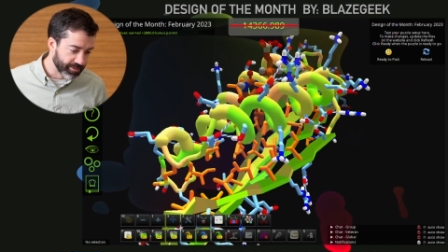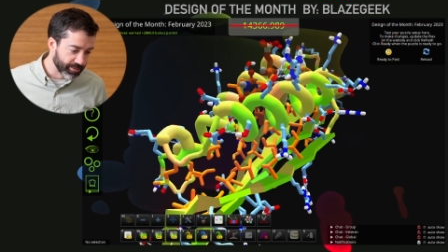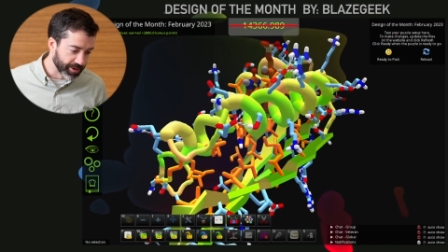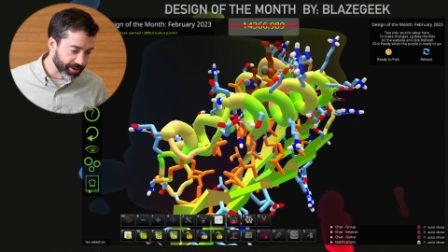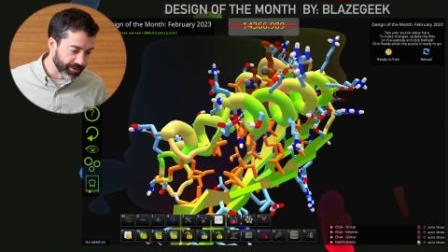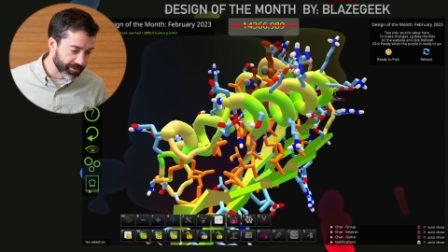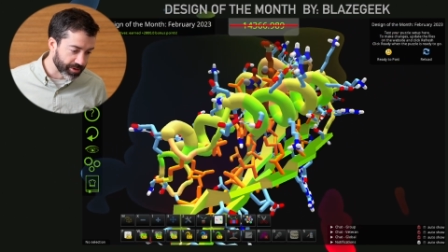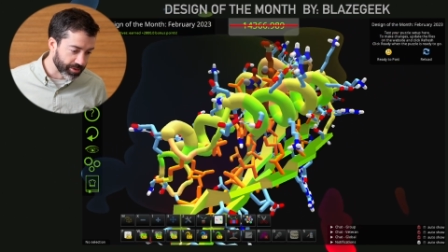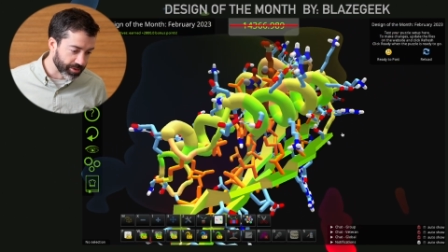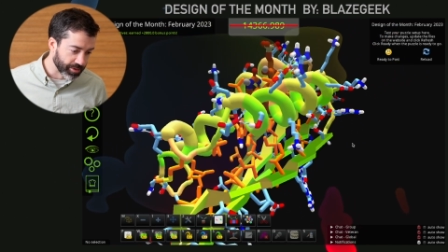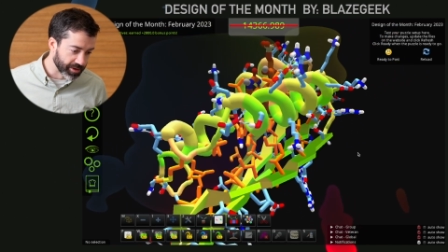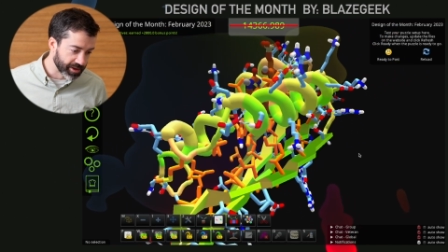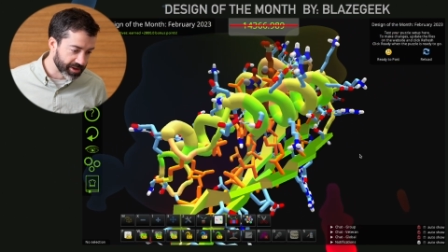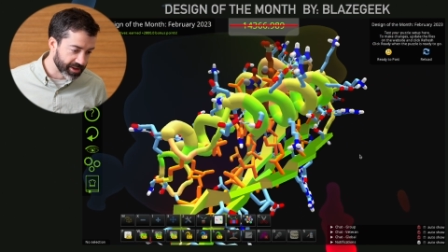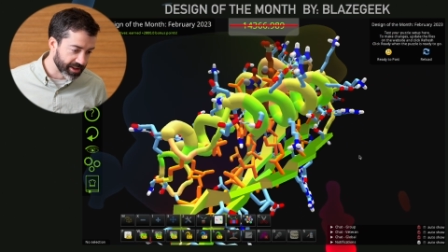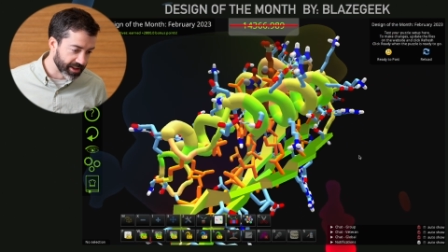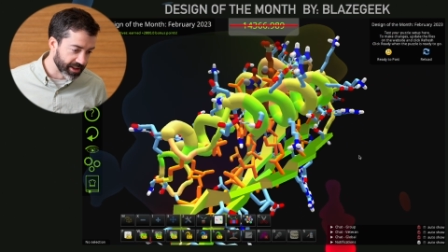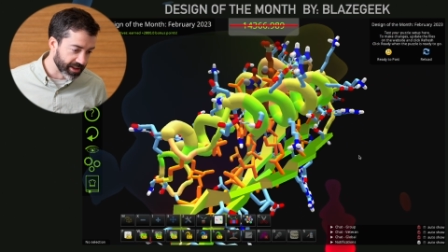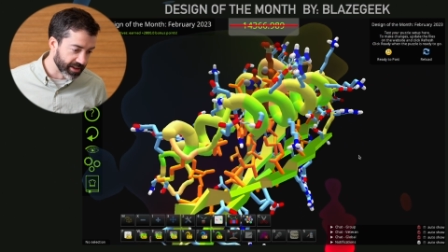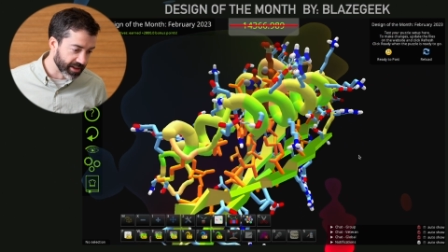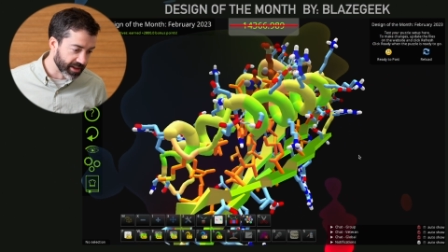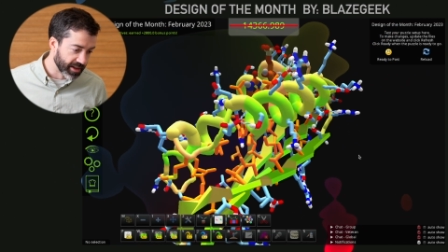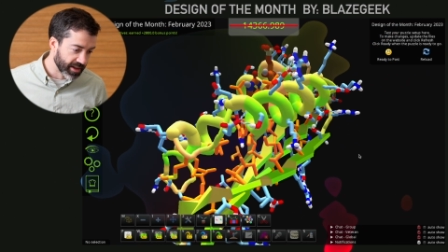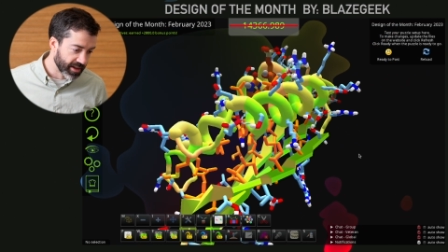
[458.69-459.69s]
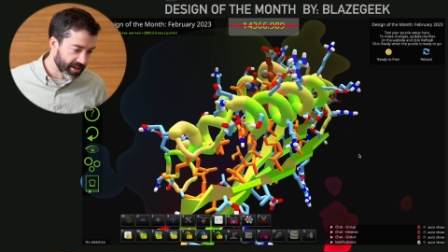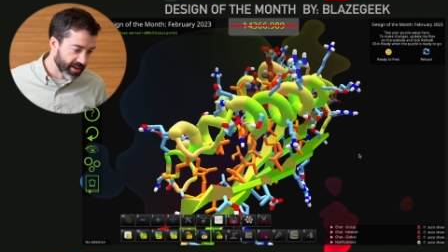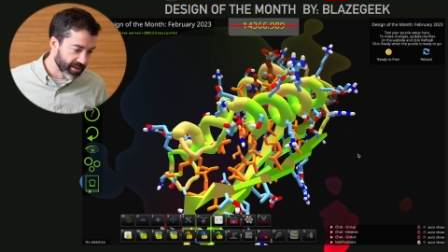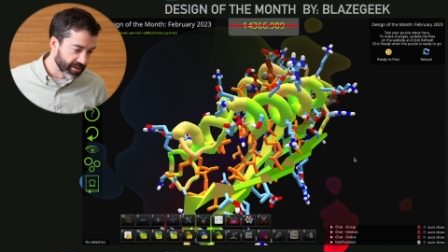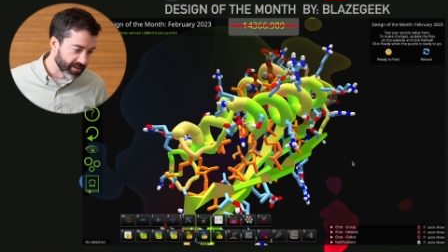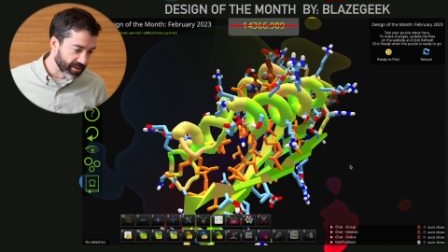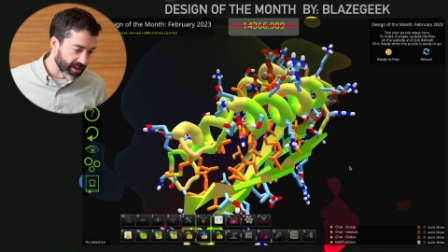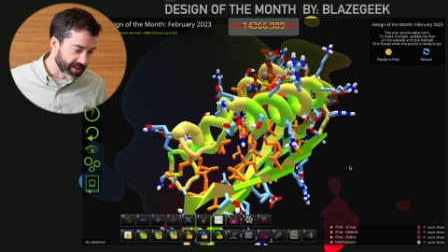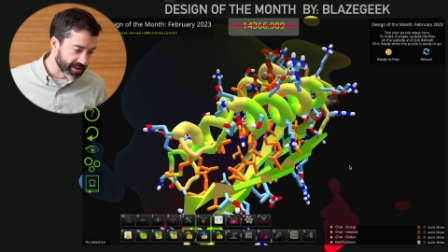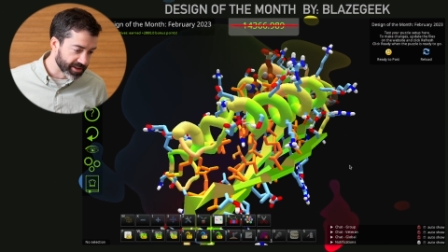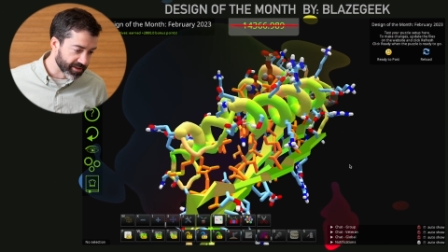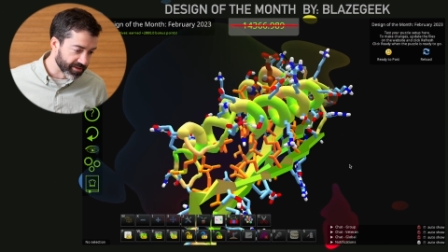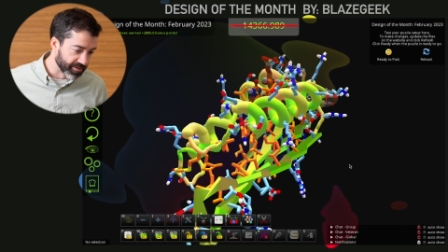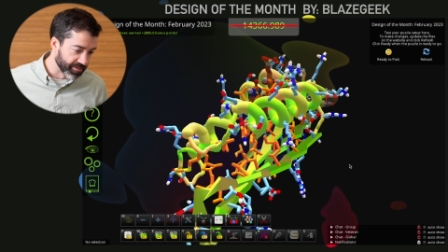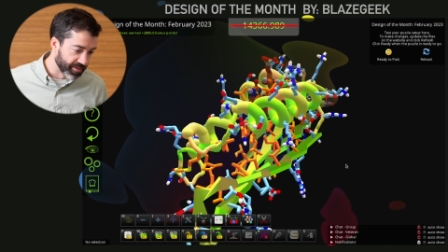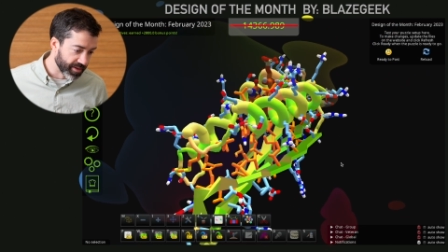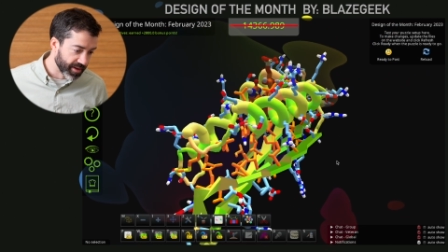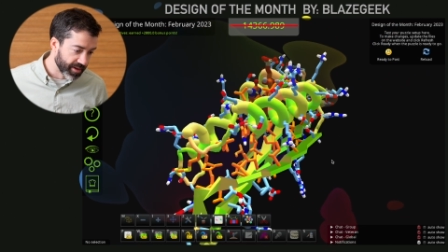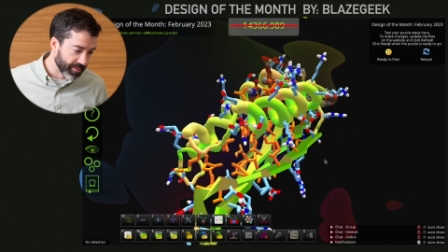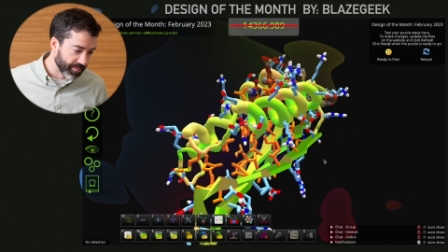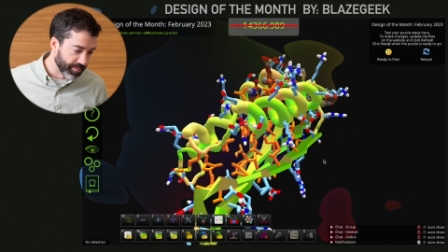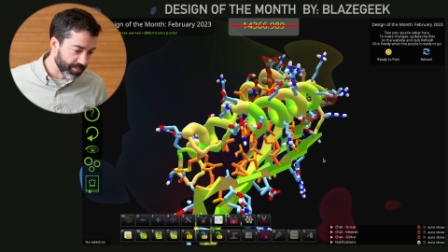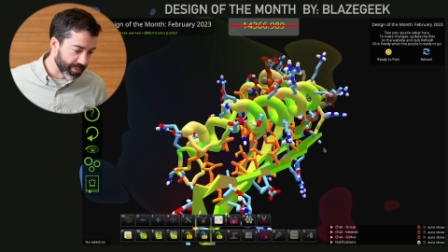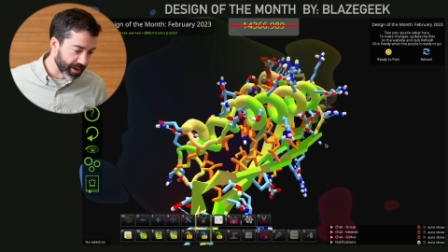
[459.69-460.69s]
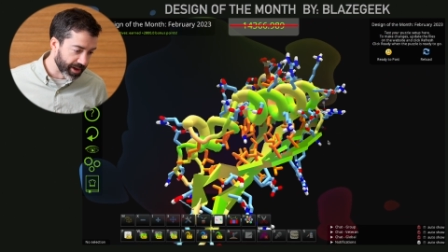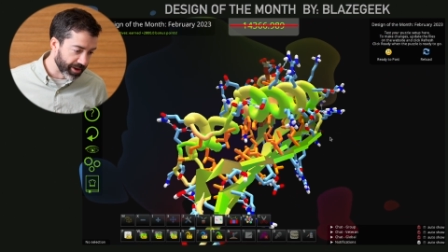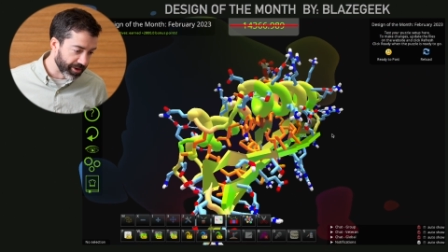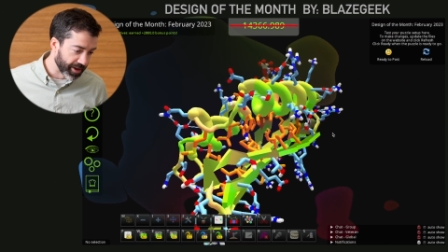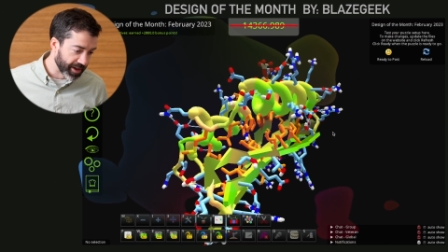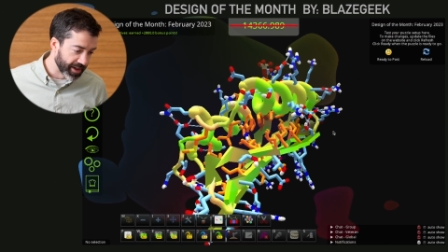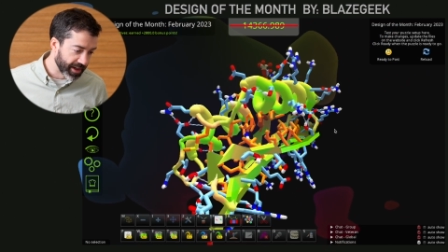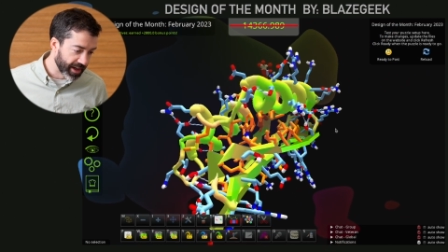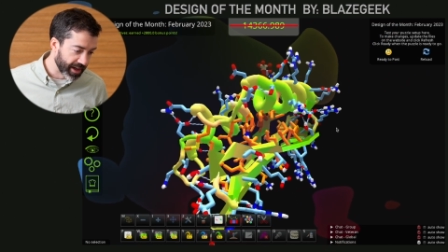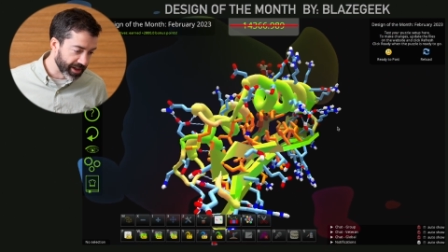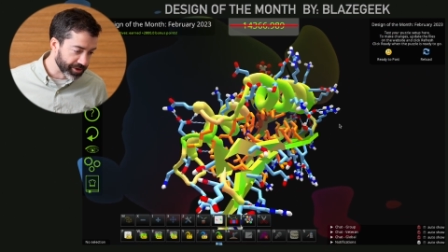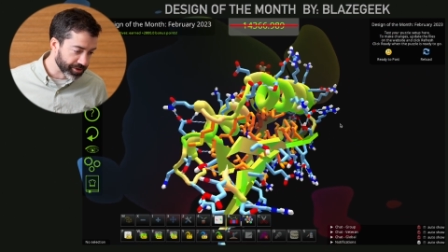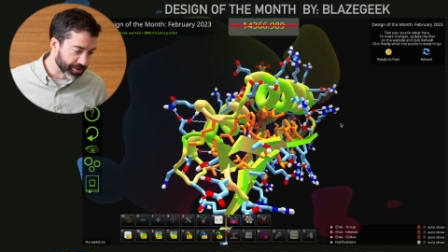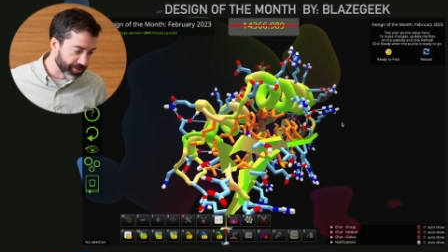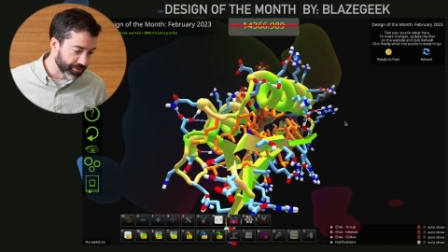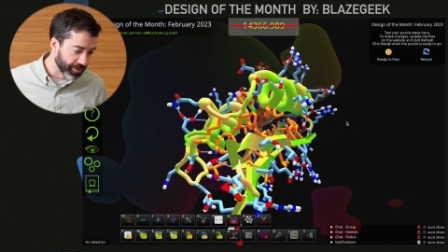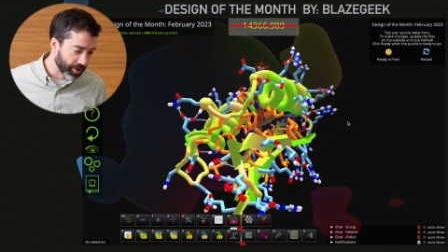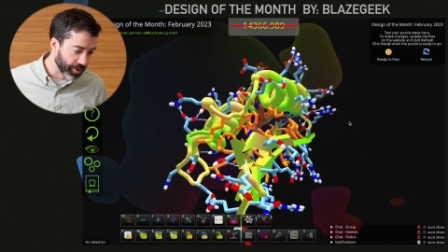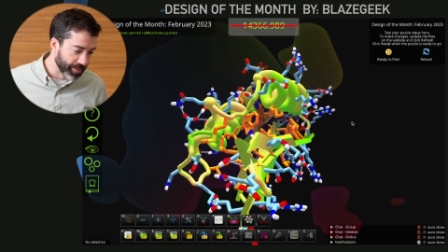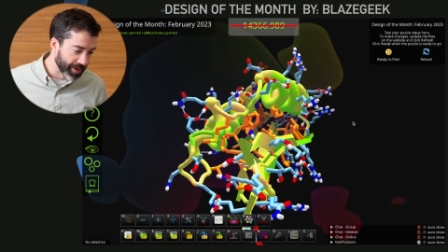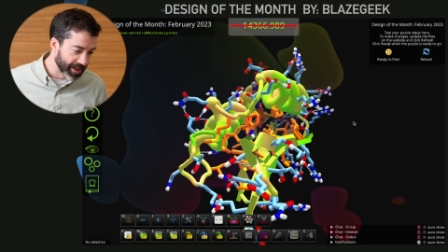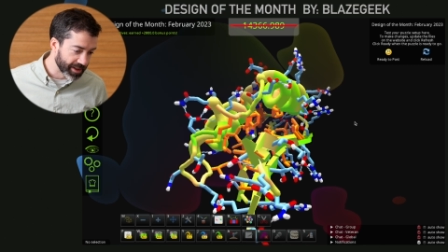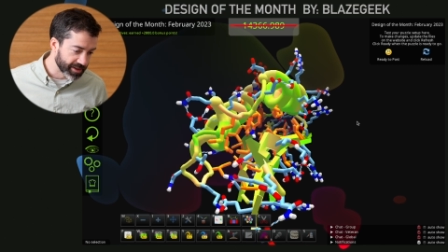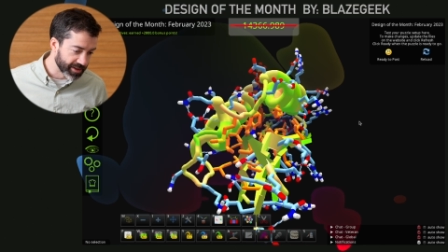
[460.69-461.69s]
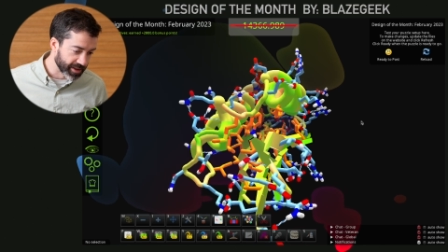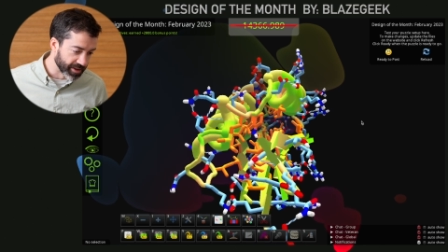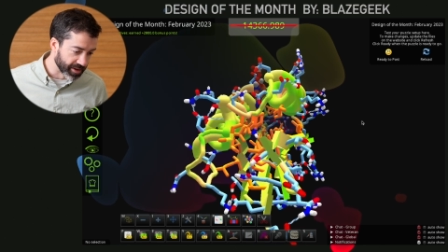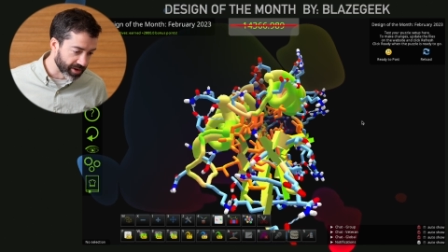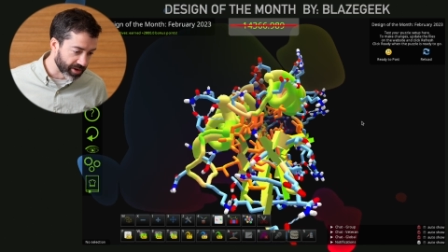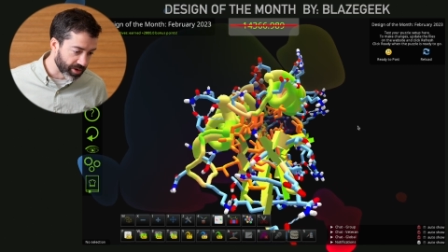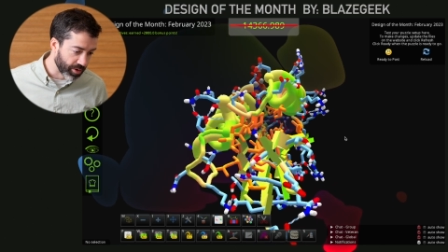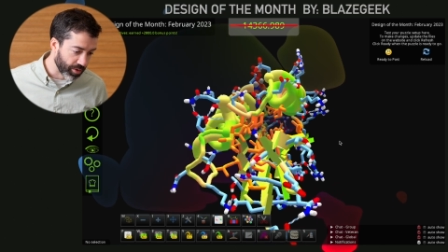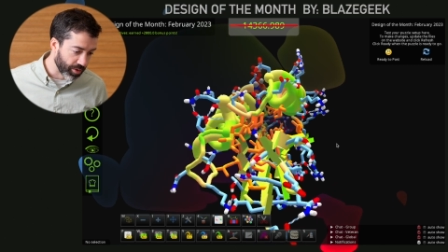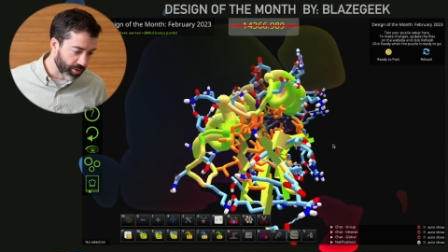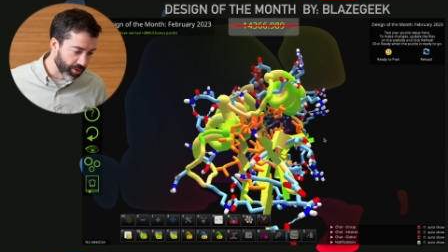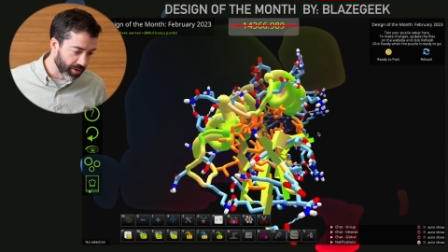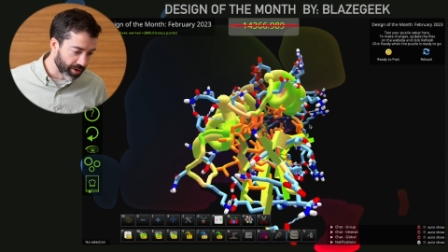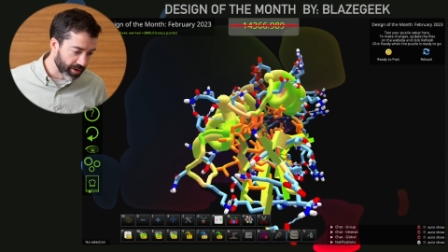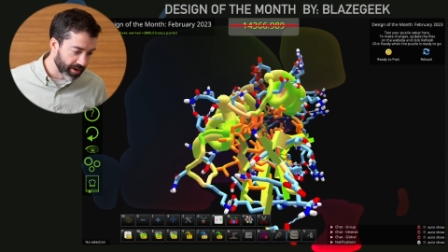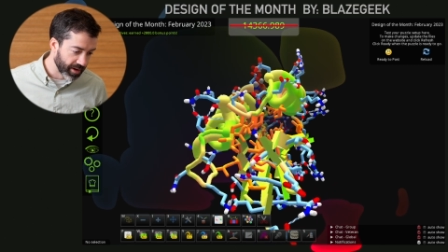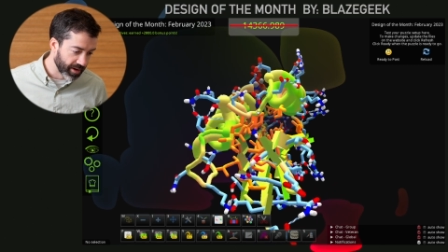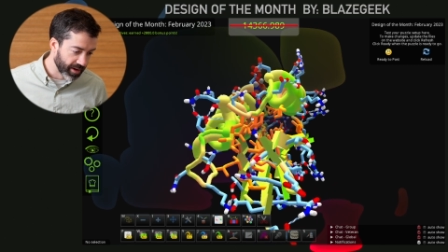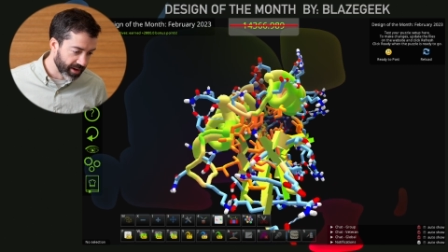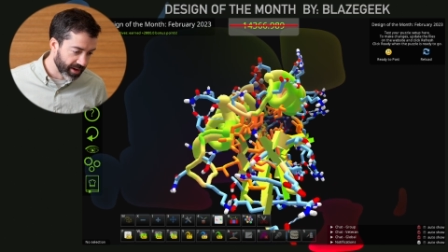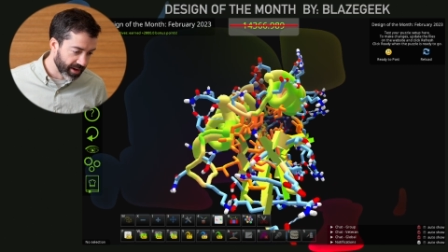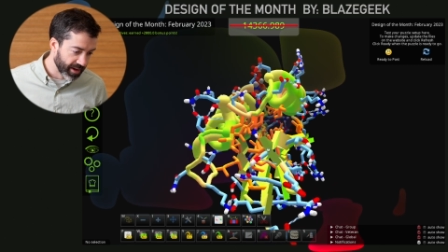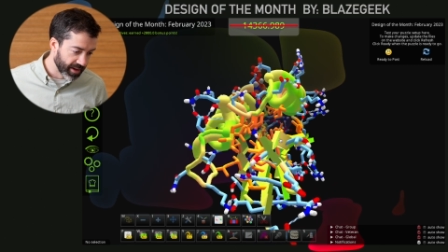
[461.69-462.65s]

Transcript: We, of course, see lots of buried hydrophobics in the core